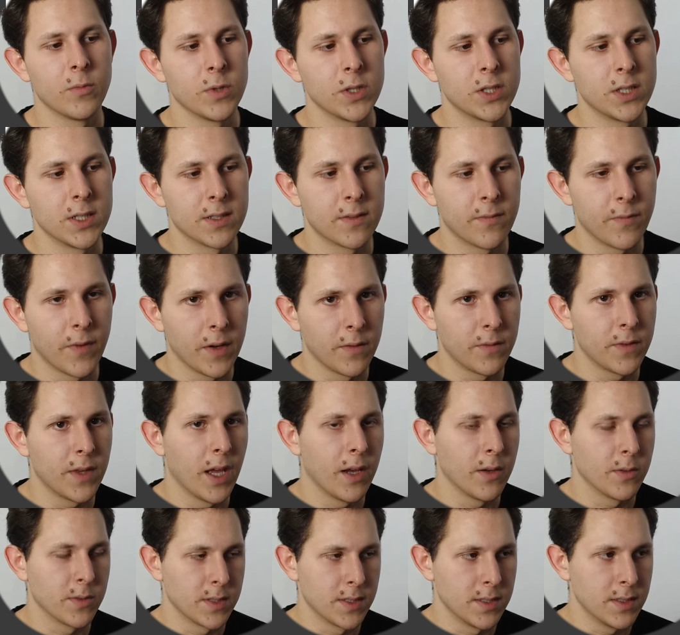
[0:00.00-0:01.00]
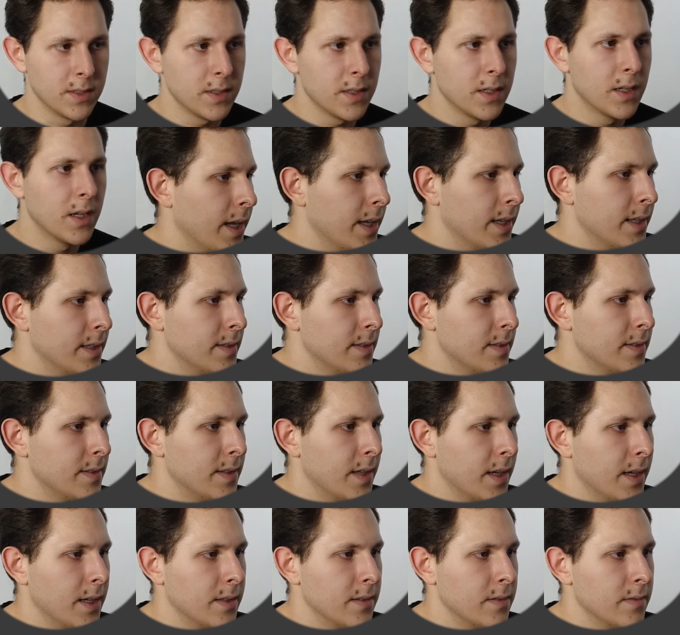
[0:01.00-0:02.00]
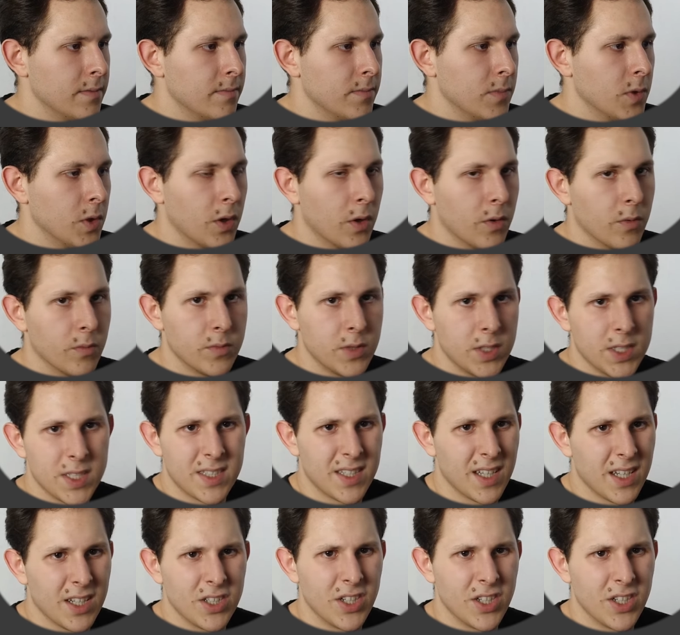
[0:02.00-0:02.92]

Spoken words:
which is 5000, and then, just